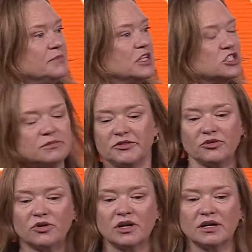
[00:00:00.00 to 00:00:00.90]
I mentioned
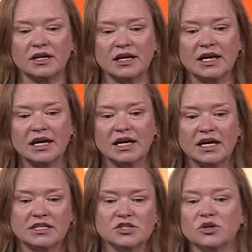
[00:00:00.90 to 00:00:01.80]
before,
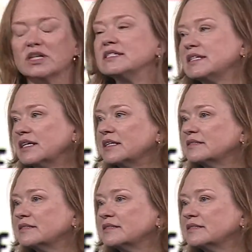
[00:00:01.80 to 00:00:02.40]
it's holistic.